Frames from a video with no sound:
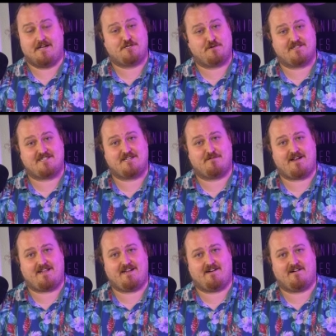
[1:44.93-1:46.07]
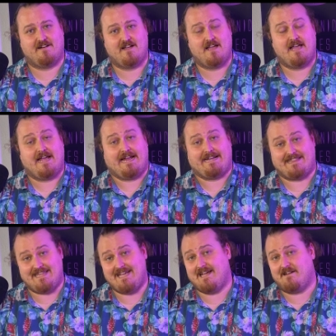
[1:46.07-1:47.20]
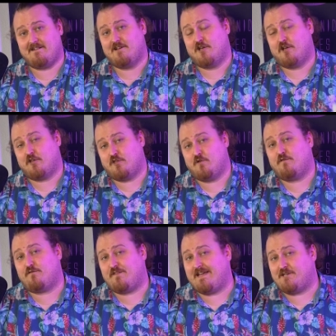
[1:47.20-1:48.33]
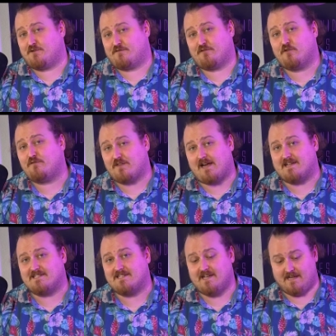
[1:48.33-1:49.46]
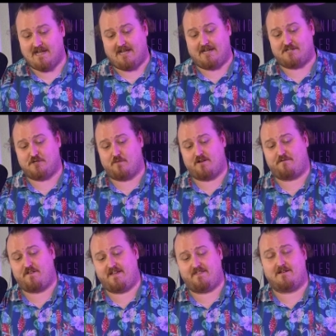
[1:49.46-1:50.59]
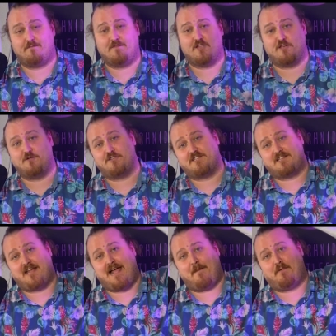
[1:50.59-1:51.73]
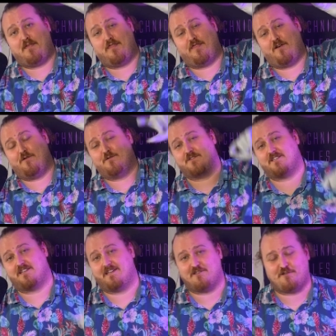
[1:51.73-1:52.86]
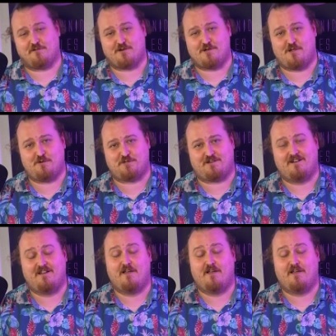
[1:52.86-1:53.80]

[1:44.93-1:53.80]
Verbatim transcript: as you can see right here. And then you feed your fruit flies. As you want to feed them, you just tap those into your enclosure